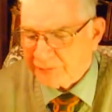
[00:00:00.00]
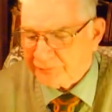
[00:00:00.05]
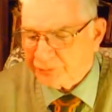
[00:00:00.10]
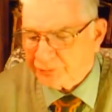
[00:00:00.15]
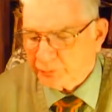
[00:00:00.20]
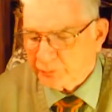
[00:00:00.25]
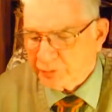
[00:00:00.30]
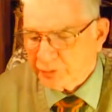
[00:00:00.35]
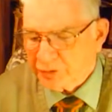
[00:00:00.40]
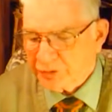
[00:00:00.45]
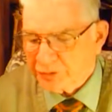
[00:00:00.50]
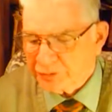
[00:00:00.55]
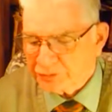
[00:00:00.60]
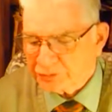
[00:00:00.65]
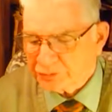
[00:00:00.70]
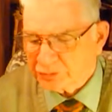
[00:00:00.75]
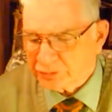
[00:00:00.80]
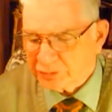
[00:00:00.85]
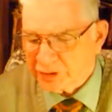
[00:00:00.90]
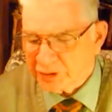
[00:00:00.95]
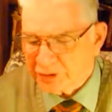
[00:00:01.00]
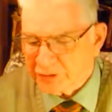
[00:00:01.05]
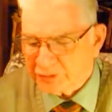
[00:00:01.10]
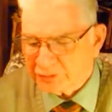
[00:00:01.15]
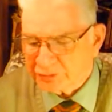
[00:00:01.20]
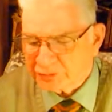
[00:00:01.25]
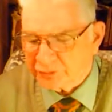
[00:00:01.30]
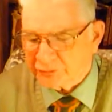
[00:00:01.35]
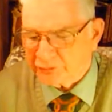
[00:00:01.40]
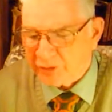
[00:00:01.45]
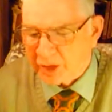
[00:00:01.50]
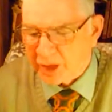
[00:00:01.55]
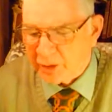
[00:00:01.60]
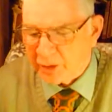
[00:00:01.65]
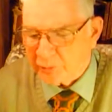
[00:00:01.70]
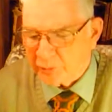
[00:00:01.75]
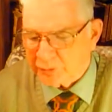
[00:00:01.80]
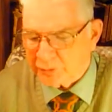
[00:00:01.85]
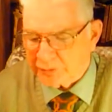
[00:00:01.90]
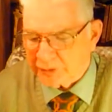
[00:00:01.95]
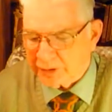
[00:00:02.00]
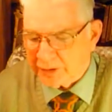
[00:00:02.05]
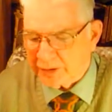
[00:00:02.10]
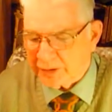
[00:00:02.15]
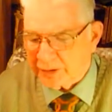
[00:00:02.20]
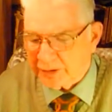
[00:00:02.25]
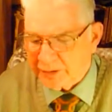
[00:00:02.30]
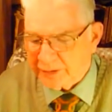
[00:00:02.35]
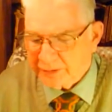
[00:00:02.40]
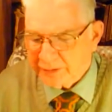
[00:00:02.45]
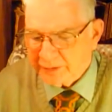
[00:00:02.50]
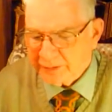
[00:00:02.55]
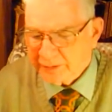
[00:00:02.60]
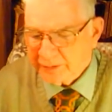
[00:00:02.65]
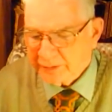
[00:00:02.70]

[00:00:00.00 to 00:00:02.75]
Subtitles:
if the religious leaders of our day